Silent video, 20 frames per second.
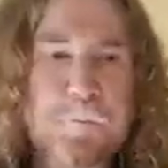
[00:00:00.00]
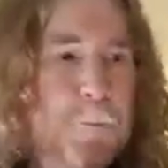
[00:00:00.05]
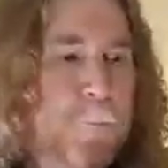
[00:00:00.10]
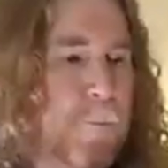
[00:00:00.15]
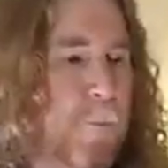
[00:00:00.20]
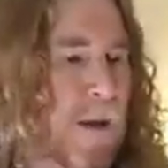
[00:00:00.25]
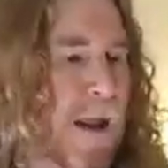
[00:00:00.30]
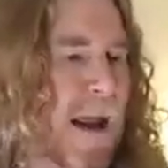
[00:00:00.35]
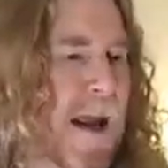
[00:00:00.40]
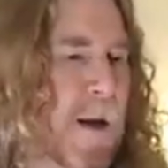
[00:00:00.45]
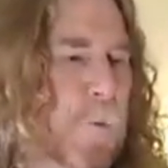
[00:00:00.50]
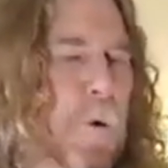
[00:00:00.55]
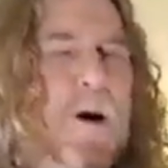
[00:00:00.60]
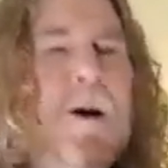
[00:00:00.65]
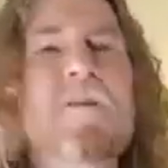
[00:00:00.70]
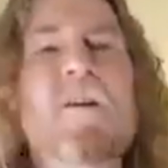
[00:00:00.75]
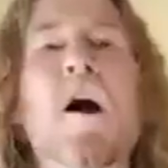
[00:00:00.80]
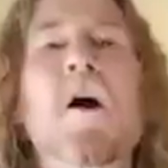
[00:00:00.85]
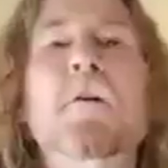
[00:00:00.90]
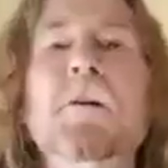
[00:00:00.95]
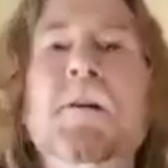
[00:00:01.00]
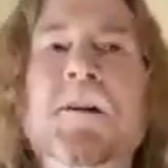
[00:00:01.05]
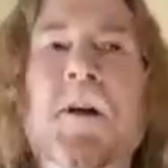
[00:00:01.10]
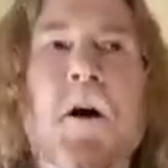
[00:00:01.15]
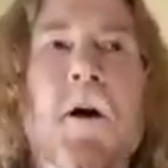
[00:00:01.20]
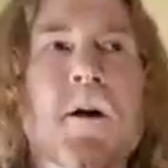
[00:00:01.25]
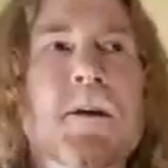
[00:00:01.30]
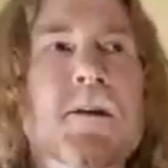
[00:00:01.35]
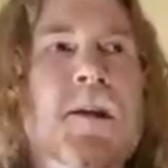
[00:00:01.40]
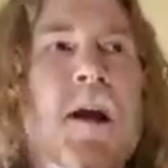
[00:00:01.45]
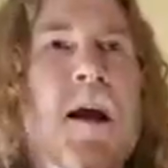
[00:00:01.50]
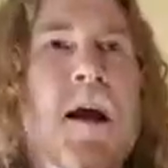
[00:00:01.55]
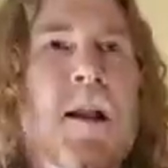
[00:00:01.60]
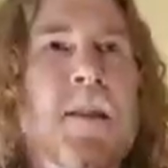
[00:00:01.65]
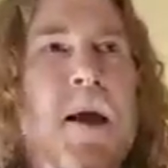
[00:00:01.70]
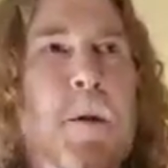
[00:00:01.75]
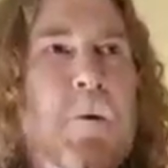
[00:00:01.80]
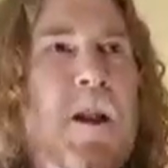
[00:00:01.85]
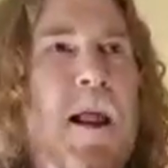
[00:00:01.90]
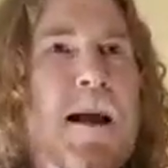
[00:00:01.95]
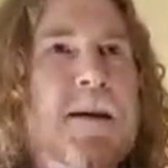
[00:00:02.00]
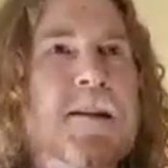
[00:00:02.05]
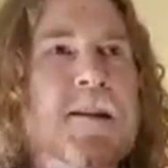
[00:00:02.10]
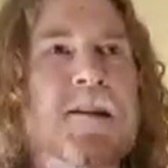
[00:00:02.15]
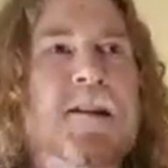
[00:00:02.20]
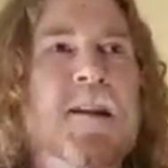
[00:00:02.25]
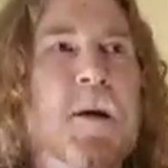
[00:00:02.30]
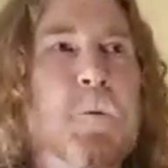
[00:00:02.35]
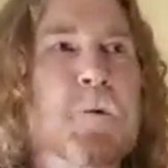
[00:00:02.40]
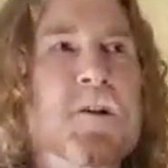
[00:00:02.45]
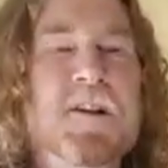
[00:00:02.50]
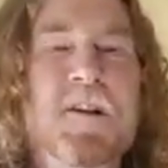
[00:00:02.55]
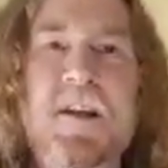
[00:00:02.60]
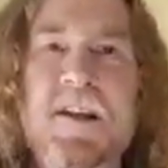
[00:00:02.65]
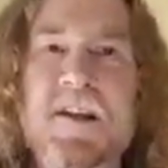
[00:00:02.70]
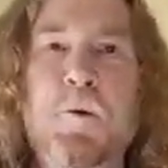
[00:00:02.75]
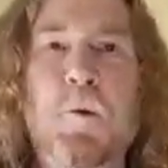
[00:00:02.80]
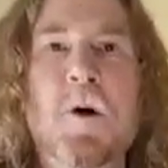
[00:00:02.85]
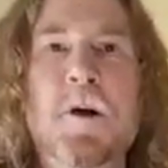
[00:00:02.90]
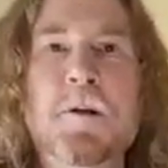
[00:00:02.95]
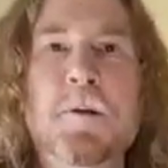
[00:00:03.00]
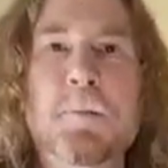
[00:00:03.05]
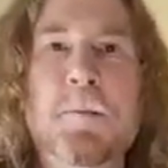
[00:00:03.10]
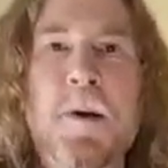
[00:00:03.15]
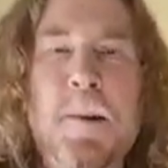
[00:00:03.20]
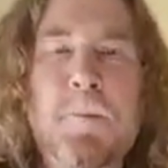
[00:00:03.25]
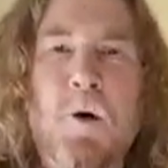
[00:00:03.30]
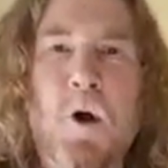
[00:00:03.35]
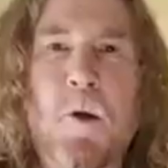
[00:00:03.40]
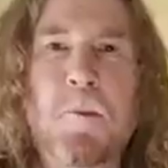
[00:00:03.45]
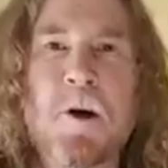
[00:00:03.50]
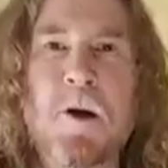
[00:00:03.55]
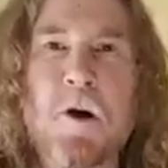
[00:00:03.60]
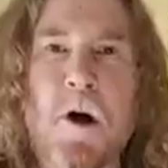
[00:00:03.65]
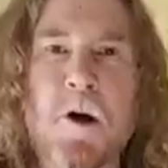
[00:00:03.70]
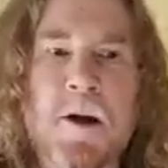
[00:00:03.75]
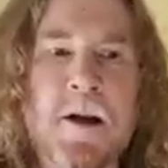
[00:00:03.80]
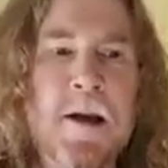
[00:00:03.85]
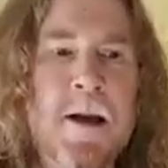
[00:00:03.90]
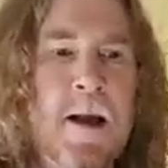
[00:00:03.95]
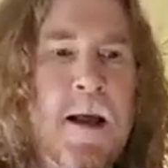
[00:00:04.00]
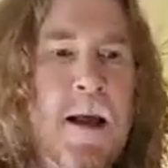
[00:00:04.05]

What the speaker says: And one of our other songs that we like to sing is this one by Paul McCartney,